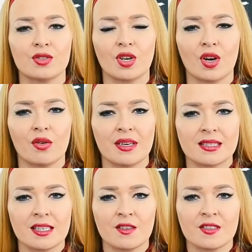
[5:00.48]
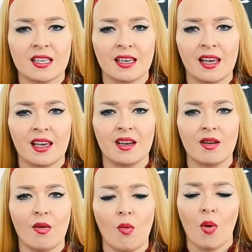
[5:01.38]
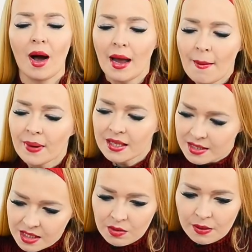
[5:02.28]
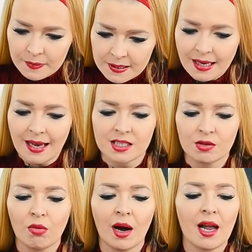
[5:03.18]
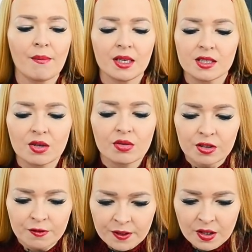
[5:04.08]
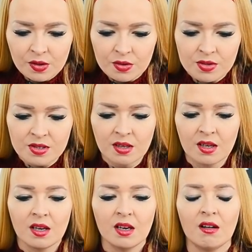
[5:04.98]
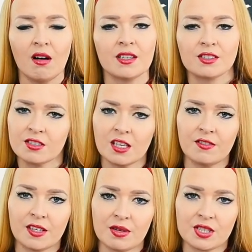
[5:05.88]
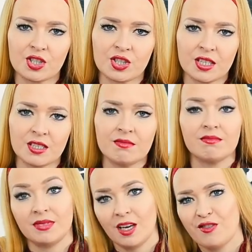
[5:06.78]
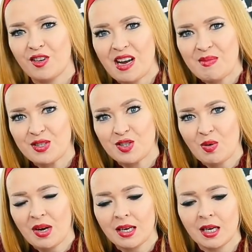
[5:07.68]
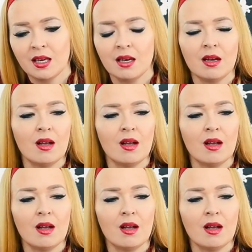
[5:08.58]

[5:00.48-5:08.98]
So instead of saying, why am I so upset? Why am I so confused? Ask yourself a question, if your name is Joanna.